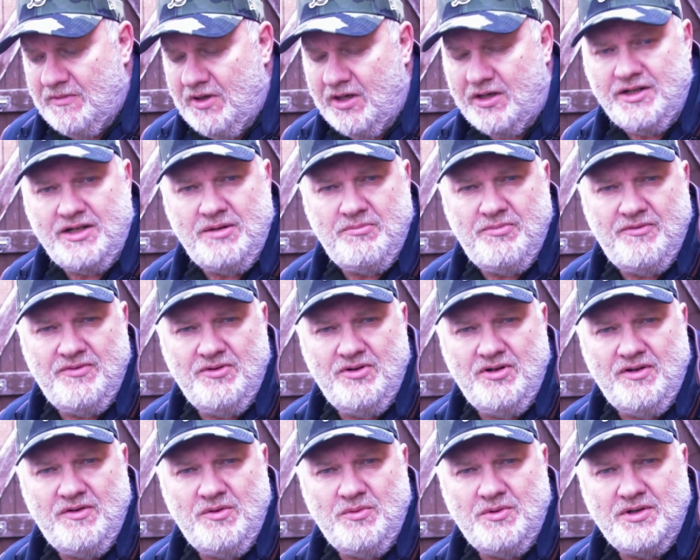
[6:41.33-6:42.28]
like I did
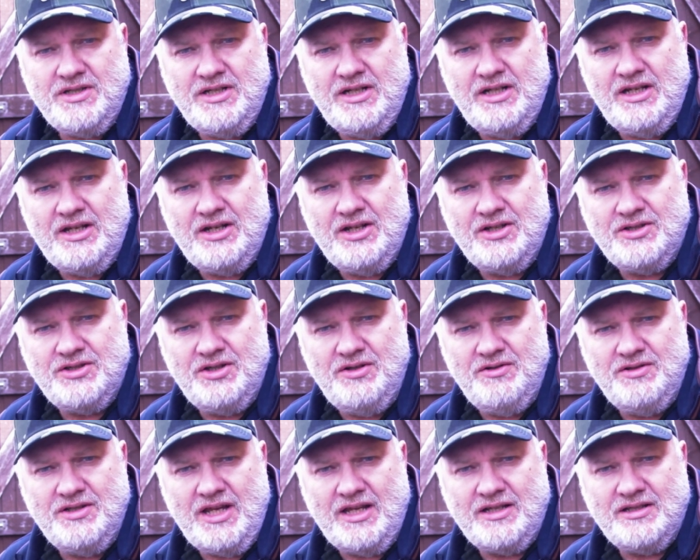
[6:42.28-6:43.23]
before. If you want to see the other
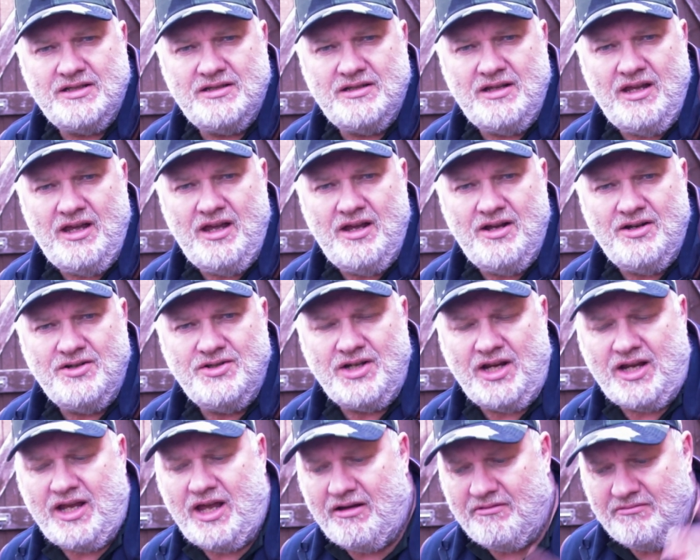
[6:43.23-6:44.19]
two tests,
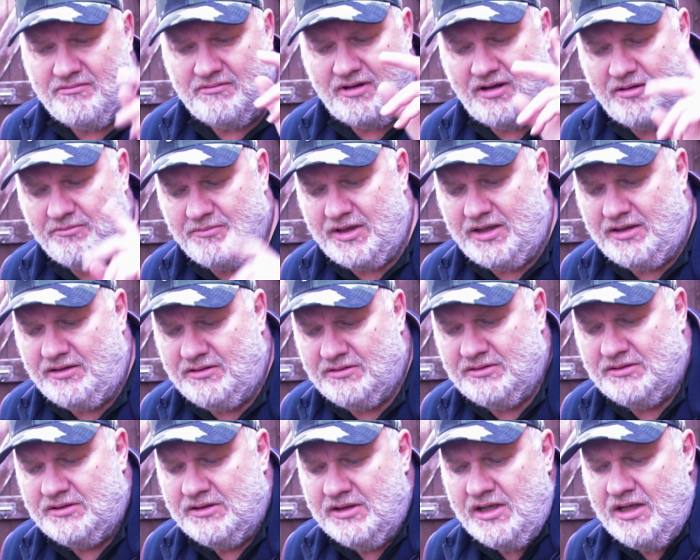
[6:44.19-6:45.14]
check out up there.
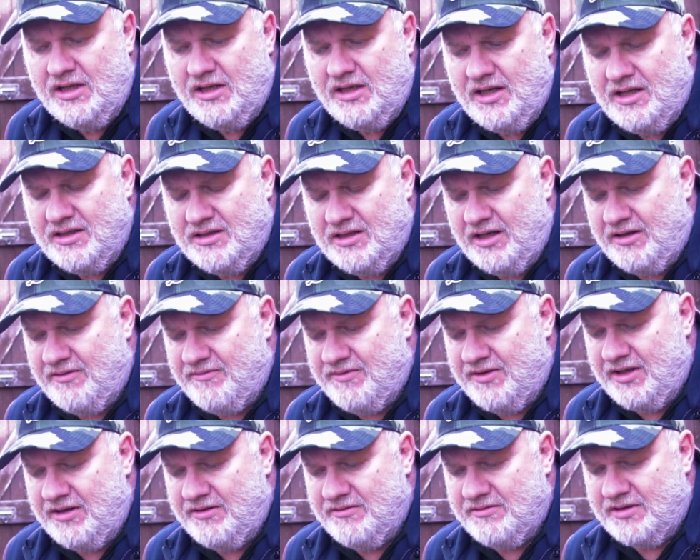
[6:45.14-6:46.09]
There's a link
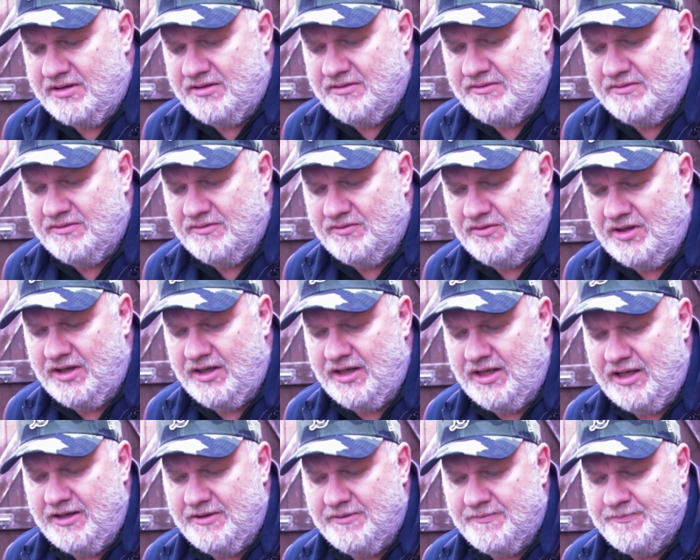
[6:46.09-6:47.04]
for those right
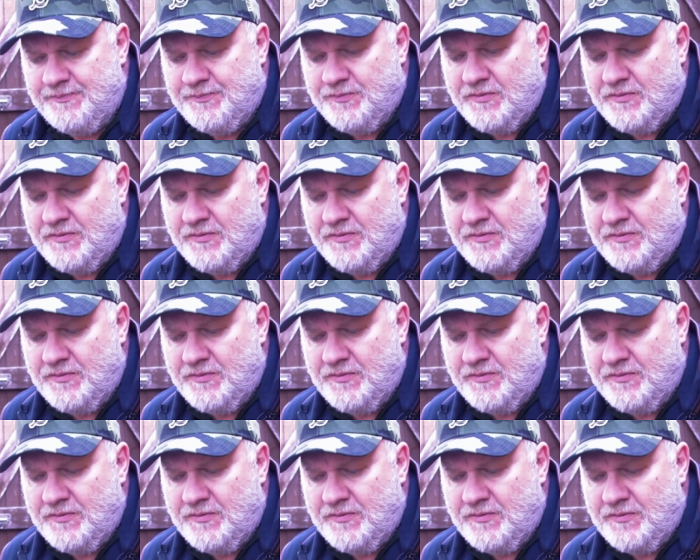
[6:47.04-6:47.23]
there.